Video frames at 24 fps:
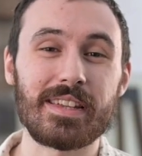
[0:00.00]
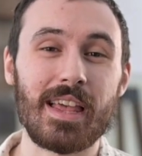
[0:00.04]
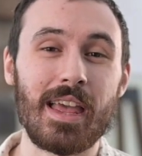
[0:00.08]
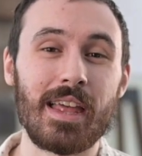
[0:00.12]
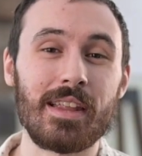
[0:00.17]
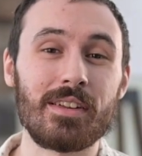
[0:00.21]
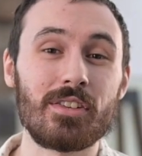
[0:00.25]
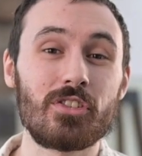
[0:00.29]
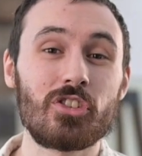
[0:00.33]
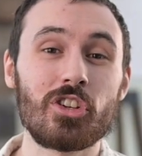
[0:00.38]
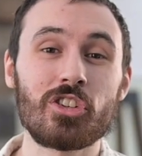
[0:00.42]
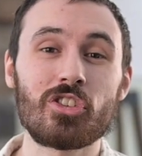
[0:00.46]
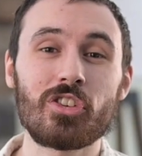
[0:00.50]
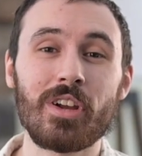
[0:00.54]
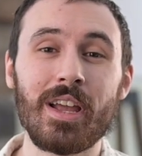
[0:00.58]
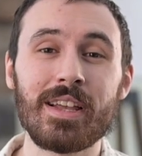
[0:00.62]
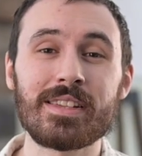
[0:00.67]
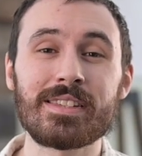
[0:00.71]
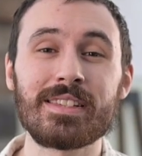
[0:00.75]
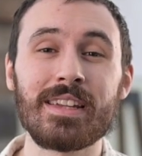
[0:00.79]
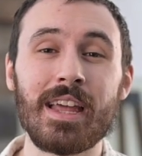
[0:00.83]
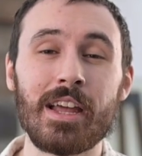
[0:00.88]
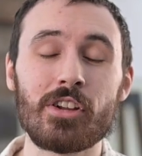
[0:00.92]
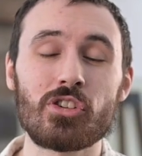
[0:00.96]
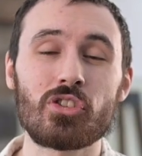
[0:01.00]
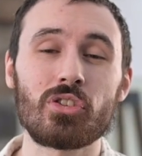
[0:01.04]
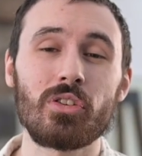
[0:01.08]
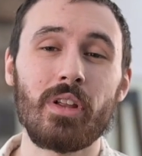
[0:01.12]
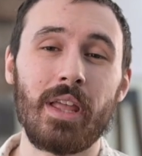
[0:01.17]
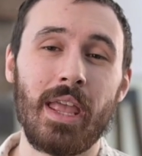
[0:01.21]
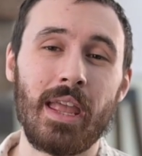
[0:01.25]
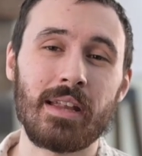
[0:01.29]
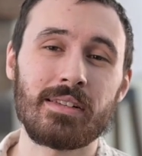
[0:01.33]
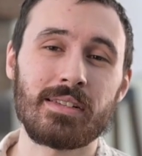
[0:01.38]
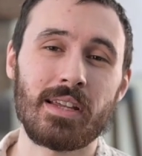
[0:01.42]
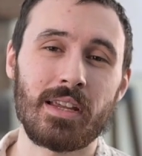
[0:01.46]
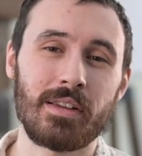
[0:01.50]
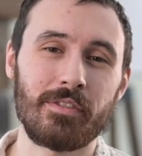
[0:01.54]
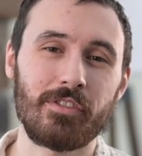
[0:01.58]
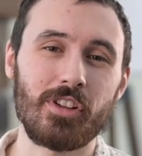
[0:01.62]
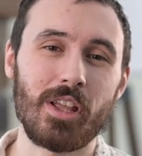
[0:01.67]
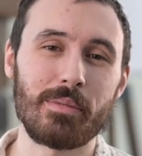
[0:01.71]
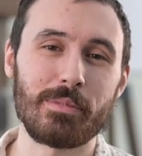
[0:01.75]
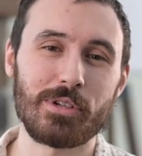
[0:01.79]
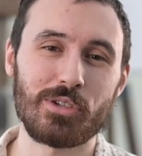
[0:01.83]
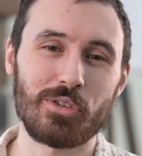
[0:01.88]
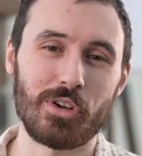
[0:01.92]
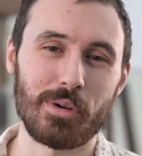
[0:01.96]
and ginger has natural
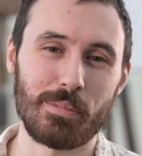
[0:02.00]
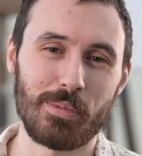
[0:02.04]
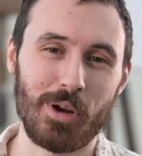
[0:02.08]
anti-inflammatory